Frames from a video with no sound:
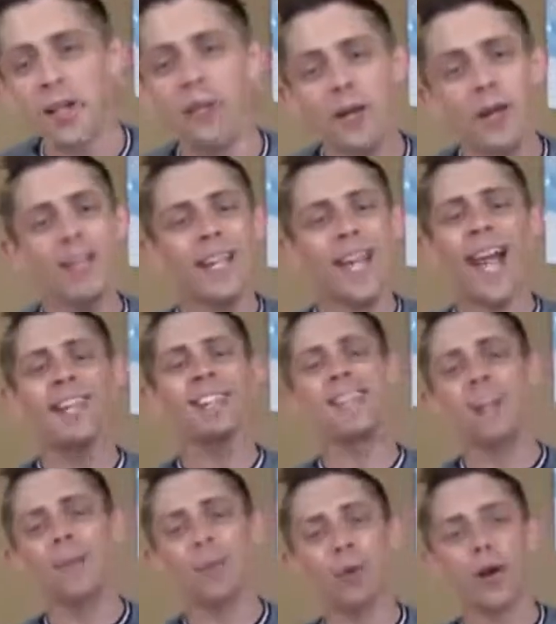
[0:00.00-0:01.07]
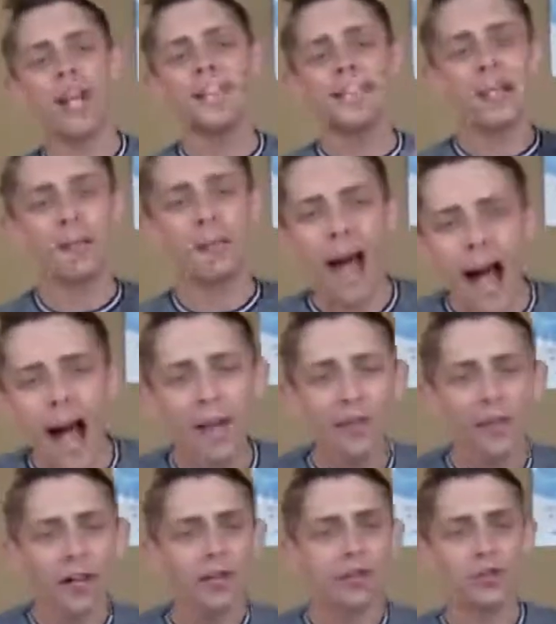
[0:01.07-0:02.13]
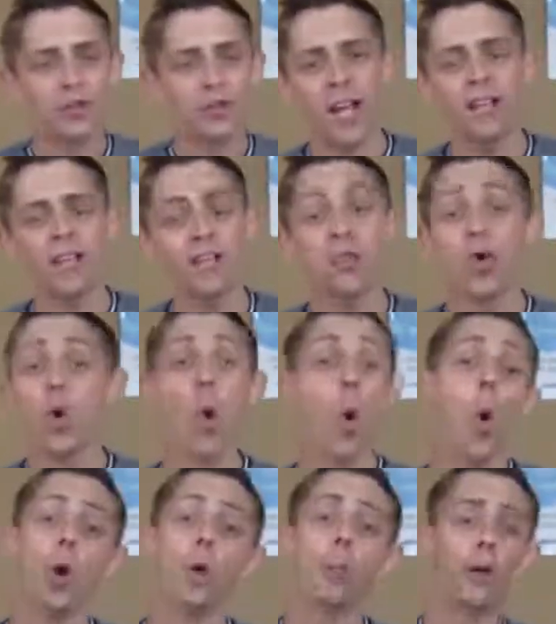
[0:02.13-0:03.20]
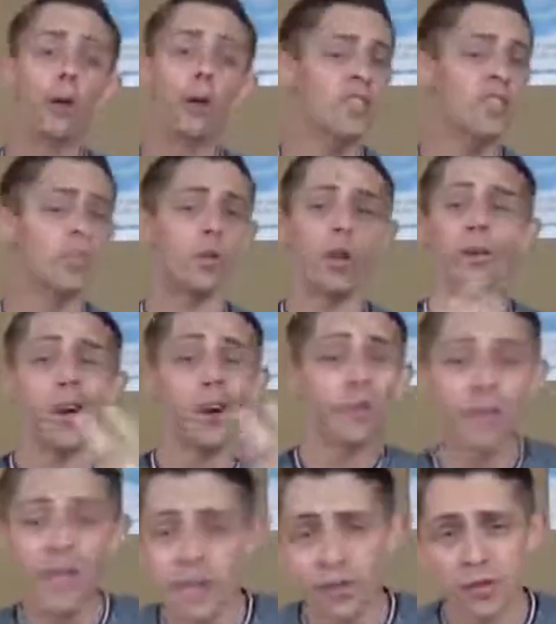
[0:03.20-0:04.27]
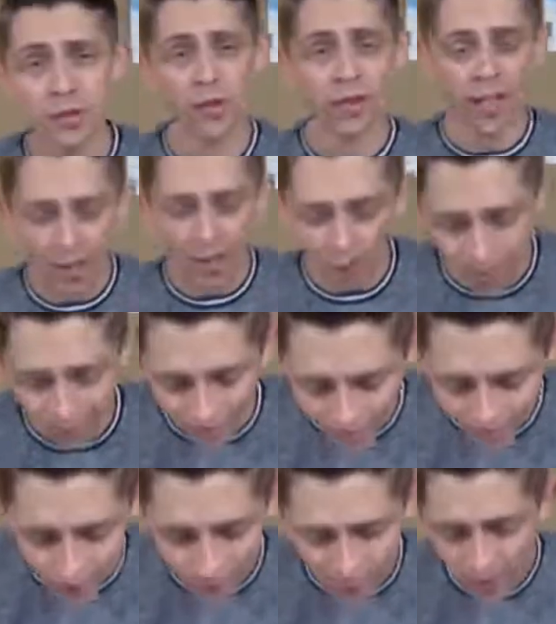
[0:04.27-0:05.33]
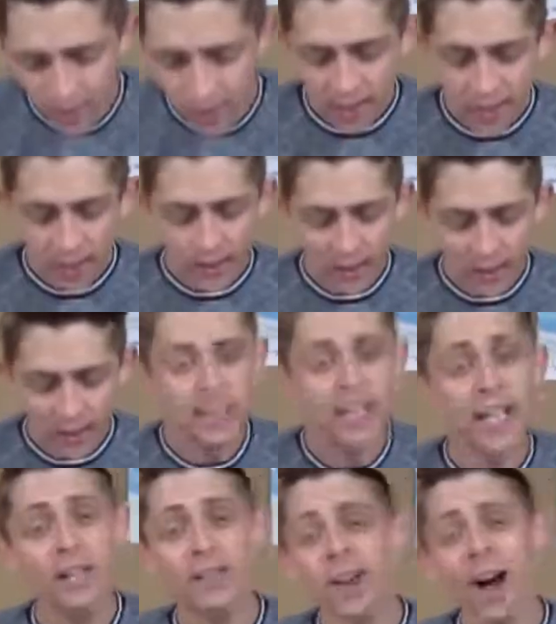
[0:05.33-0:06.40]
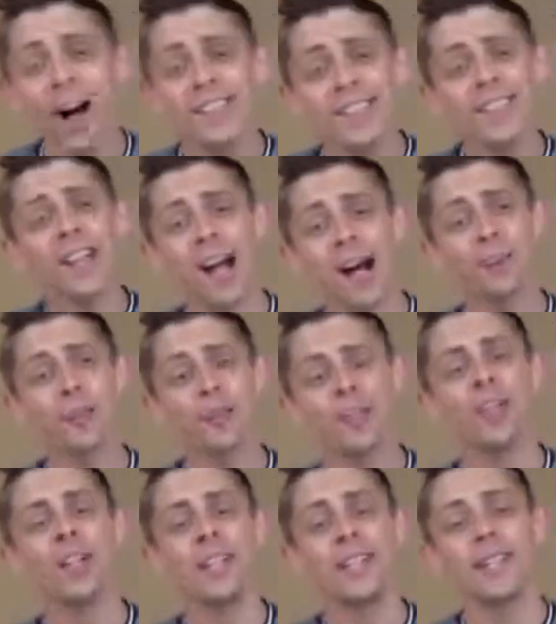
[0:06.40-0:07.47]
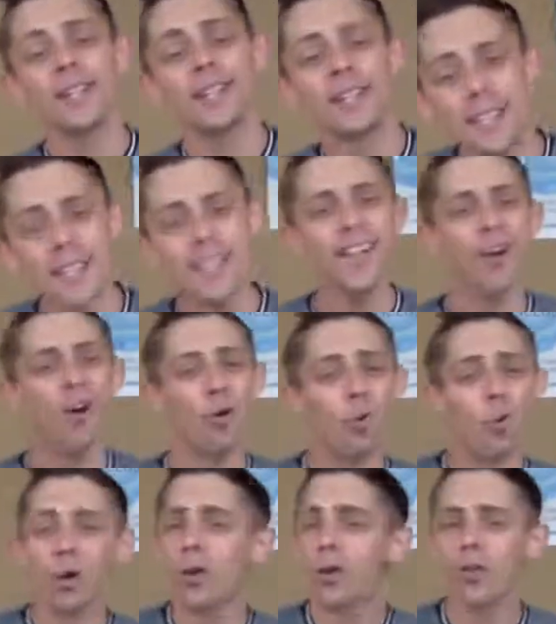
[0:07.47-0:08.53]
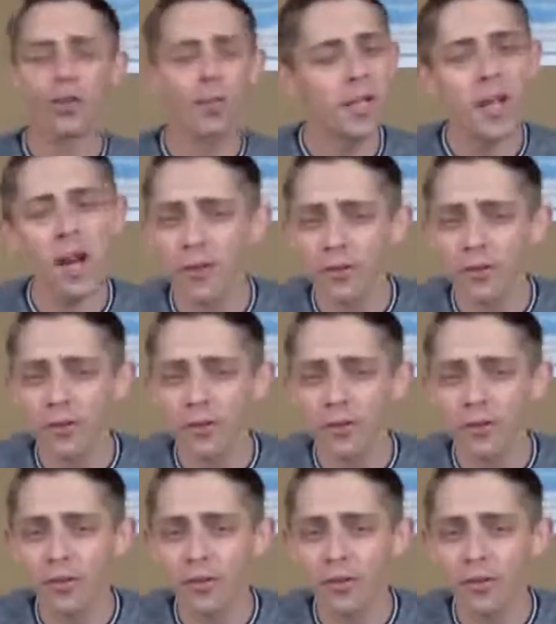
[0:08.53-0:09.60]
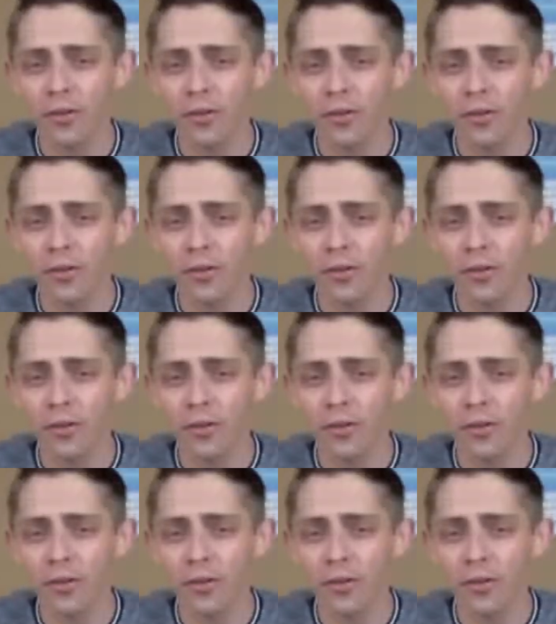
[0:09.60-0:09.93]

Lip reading: we began to embrace empathic understanding as the core principle of our ministry and our life, it would give us the opportunity to see our world from another's perspective.